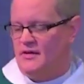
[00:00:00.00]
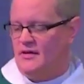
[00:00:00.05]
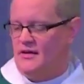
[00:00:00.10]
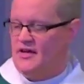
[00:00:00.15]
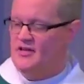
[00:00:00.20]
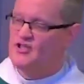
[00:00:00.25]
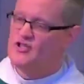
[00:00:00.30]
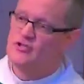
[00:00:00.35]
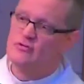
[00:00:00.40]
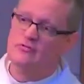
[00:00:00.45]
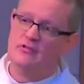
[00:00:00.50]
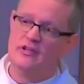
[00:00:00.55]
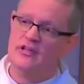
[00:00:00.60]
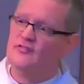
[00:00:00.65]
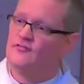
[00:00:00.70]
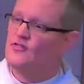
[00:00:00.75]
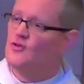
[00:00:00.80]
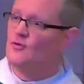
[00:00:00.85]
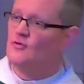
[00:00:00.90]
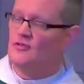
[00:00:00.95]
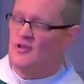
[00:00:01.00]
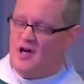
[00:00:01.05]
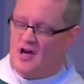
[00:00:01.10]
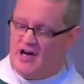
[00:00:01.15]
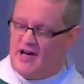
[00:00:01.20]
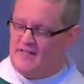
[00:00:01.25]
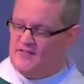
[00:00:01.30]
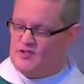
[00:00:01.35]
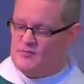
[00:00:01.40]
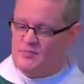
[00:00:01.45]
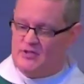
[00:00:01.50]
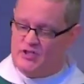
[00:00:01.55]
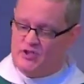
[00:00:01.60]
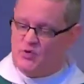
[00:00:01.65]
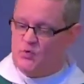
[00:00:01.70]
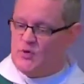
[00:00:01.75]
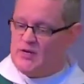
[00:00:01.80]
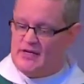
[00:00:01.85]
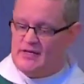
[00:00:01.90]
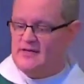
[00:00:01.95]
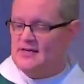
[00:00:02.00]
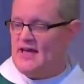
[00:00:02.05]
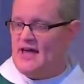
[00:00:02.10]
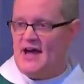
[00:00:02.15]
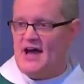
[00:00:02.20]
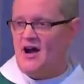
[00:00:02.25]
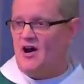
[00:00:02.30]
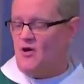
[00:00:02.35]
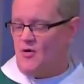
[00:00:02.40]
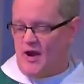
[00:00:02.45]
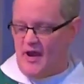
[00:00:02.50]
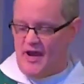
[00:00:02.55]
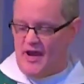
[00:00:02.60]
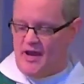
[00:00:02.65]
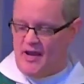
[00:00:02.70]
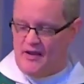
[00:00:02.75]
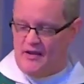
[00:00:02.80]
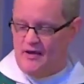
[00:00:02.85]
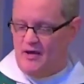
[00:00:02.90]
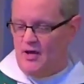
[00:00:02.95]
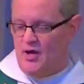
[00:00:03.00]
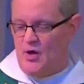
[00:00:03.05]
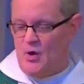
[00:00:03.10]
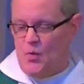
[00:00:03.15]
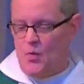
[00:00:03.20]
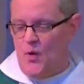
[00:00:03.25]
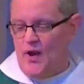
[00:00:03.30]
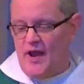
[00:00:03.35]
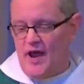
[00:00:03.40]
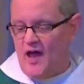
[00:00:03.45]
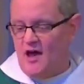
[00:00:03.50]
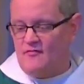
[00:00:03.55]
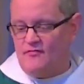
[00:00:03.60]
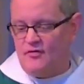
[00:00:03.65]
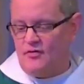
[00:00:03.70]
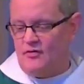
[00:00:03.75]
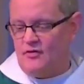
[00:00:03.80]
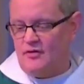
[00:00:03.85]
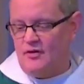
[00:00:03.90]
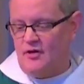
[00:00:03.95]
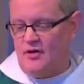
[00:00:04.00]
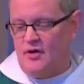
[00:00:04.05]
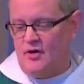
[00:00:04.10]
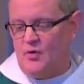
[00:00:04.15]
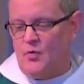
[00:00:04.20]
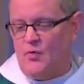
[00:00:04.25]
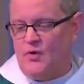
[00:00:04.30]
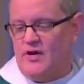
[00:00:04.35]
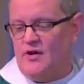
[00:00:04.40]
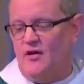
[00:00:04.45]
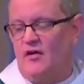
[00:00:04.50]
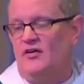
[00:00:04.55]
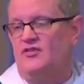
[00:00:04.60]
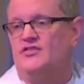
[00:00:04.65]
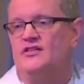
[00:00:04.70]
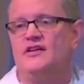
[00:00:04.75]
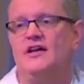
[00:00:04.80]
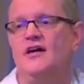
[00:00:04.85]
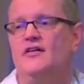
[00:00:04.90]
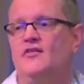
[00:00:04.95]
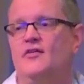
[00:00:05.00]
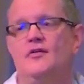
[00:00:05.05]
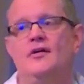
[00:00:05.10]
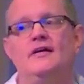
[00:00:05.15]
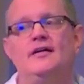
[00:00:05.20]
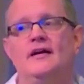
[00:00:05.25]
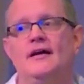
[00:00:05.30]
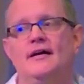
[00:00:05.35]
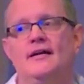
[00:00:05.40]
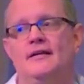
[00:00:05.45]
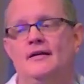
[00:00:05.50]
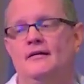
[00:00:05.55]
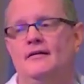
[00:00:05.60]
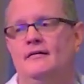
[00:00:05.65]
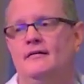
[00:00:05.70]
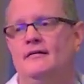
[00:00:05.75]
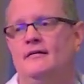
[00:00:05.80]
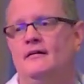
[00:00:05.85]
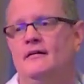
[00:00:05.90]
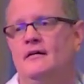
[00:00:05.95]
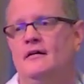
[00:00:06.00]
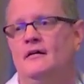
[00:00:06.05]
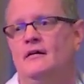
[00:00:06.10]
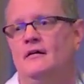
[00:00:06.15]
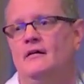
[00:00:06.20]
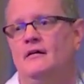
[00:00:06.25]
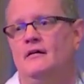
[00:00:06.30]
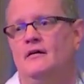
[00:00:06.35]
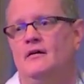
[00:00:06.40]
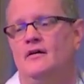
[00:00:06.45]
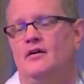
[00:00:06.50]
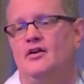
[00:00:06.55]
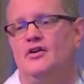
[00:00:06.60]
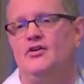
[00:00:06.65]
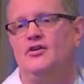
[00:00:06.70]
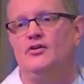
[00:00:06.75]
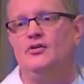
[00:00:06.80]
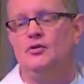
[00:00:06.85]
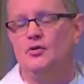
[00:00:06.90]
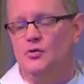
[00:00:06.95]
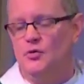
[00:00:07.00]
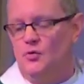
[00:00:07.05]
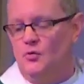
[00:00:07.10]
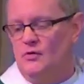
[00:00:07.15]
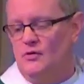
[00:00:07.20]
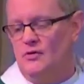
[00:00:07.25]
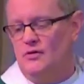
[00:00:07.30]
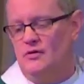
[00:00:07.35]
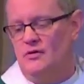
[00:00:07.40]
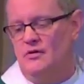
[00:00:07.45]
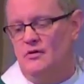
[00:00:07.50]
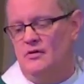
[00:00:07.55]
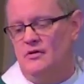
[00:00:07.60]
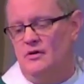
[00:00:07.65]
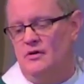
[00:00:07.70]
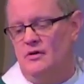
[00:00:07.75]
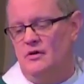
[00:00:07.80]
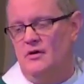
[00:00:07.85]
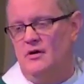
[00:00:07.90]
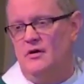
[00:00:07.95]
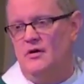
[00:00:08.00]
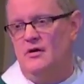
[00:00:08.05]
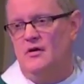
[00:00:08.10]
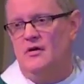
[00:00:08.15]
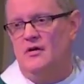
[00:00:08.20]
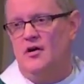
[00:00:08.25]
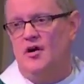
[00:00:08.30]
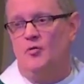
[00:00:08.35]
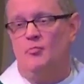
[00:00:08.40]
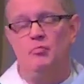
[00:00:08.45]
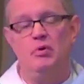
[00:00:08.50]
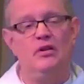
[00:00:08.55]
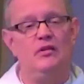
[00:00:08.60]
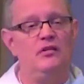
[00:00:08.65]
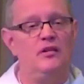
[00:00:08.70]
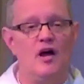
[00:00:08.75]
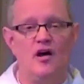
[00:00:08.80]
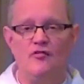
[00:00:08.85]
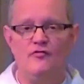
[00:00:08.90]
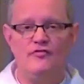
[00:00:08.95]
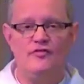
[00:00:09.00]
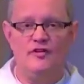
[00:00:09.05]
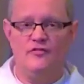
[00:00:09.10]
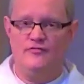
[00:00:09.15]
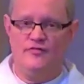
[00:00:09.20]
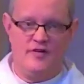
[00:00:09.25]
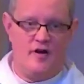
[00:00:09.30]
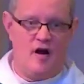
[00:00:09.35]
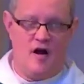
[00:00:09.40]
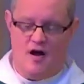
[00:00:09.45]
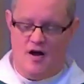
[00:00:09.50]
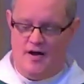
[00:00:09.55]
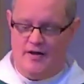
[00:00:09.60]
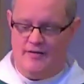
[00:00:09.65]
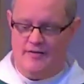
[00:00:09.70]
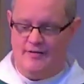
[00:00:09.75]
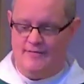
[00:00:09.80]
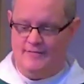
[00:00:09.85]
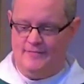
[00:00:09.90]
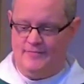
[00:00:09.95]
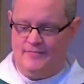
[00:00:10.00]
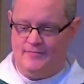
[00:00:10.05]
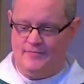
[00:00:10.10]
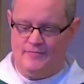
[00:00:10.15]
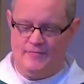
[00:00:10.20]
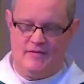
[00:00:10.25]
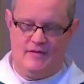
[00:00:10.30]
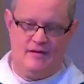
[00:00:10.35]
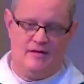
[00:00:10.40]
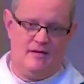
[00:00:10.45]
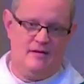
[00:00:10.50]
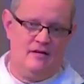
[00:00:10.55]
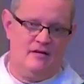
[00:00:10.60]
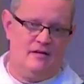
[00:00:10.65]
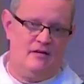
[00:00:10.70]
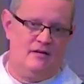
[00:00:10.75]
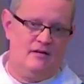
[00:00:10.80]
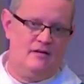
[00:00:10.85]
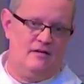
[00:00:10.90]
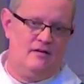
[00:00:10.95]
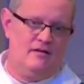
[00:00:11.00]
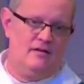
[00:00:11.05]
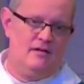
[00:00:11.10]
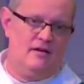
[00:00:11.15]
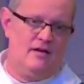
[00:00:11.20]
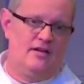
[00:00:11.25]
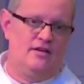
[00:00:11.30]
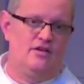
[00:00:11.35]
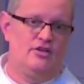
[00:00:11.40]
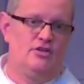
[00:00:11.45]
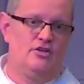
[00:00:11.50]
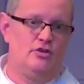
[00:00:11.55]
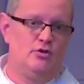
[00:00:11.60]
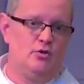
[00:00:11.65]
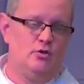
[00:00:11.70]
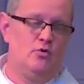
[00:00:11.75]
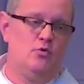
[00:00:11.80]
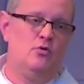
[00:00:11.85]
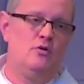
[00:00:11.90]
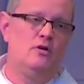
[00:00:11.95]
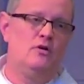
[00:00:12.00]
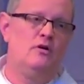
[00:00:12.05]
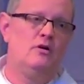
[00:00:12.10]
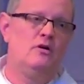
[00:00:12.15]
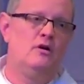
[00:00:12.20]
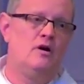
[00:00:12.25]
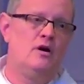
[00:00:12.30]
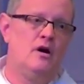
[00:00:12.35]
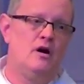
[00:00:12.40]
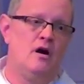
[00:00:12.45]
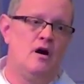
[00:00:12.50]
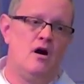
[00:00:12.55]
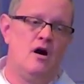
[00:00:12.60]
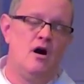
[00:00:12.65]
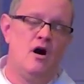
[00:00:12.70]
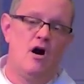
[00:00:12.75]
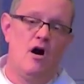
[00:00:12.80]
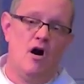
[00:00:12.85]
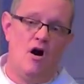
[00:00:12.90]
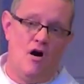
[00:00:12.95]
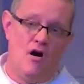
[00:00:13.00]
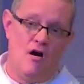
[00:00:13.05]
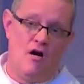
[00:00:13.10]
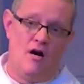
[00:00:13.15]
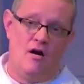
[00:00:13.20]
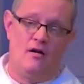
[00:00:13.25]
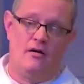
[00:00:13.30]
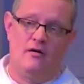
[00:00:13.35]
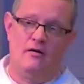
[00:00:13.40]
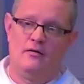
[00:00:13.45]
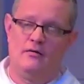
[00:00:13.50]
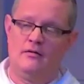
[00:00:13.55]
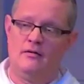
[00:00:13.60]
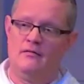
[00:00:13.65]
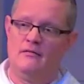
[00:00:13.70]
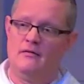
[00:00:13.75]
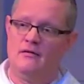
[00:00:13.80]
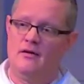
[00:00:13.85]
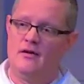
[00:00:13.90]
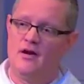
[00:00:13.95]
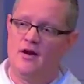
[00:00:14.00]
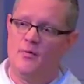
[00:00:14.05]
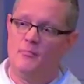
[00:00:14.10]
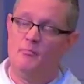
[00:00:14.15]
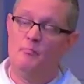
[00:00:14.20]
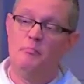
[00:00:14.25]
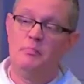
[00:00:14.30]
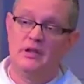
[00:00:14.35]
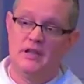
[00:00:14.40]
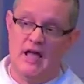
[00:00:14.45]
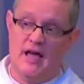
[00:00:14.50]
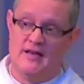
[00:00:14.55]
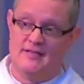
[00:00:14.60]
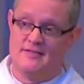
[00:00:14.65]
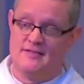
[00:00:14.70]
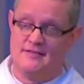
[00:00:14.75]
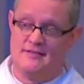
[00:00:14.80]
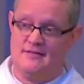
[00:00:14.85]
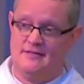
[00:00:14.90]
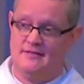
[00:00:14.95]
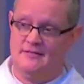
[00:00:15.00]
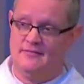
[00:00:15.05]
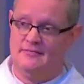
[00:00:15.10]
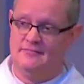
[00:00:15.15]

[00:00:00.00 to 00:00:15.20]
as you live your lives between now and whenever we are together again. You are beloved of God, and you are blessed.